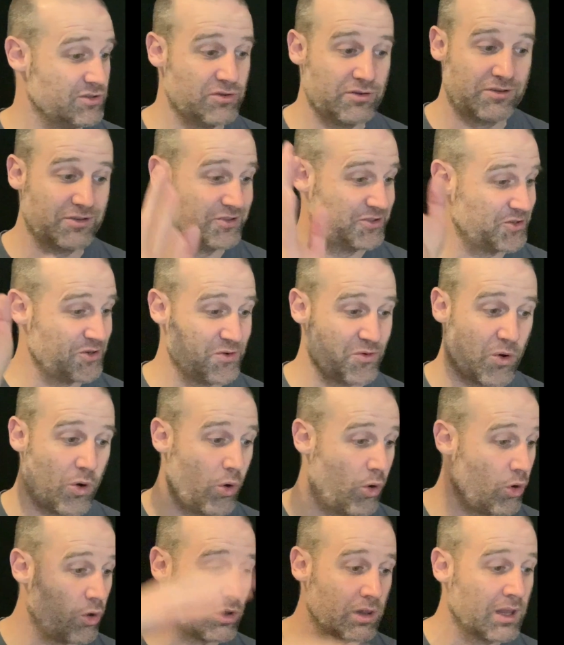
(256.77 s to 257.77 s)
You could do
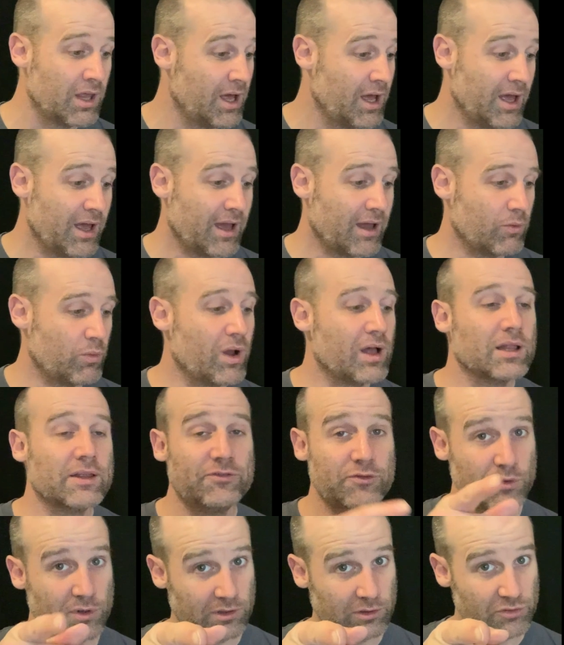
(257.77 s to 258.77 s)
all, well,
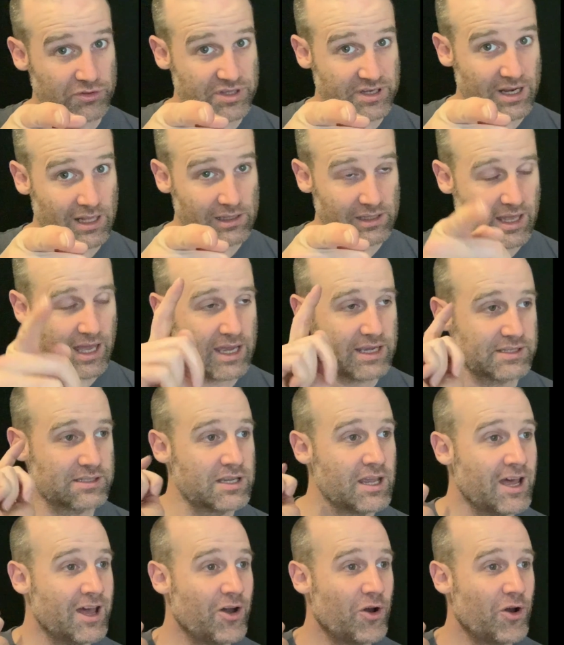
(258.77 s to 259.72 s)
if you include the null case,